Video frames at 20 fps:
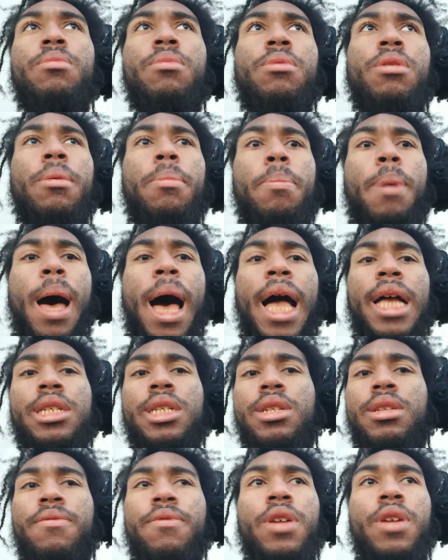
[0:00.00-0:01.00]
the
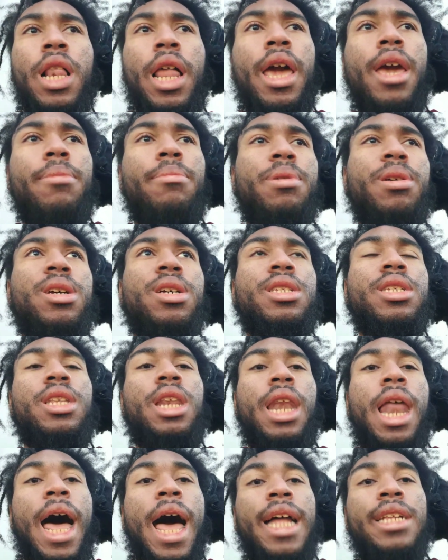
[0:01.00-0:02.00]
positive claim, because in
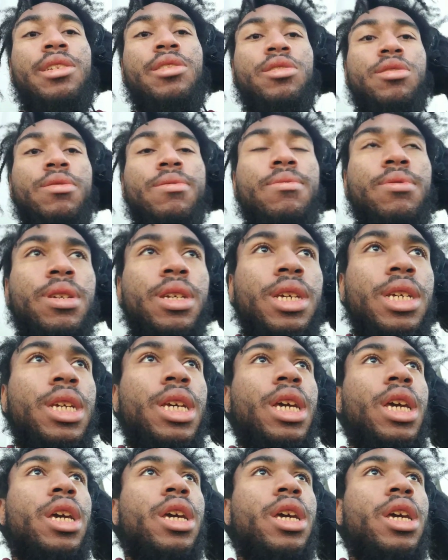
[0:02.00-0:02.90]
logic, we